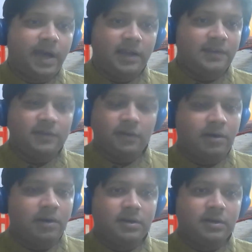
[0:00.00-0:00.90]
virus
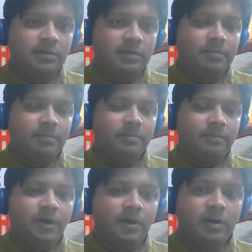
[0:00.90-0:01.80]
or
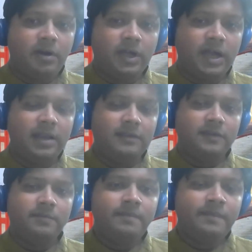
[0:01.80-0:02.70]

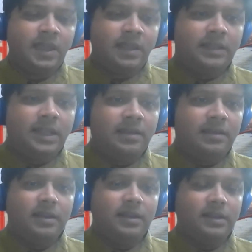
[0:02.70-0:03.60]
organism,
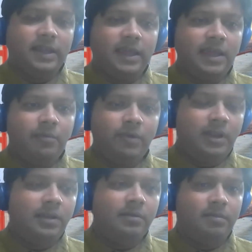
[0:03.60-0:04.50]
then they
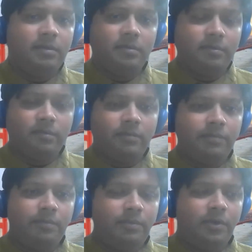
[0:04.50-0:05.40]
will
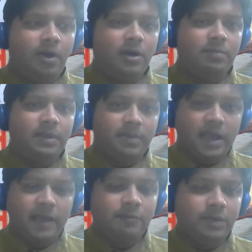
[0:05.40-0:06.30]
not be
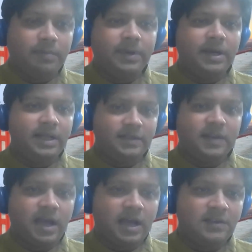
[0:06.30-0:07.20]
as prepared
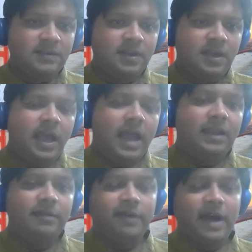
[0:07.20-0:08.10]
as us,
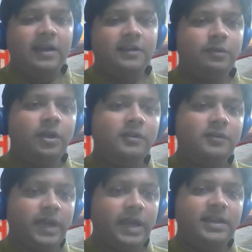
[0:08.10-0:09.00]
and the virus will
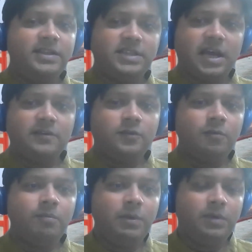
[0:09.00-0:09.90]
also get a chance
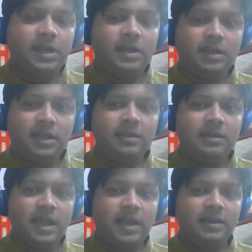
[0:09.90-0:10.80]
to mutate
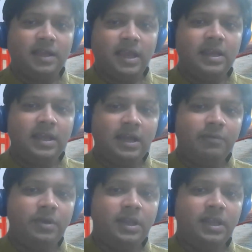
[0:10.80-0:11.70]
in that area,
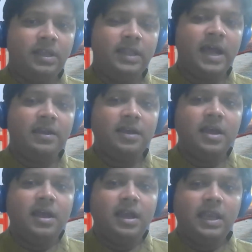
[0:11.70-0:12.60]
in that
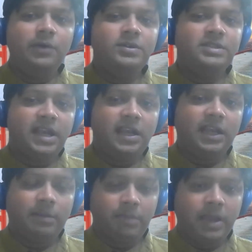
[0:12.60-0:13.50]
new
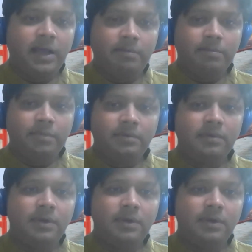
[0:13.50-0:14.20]
genetic makeup,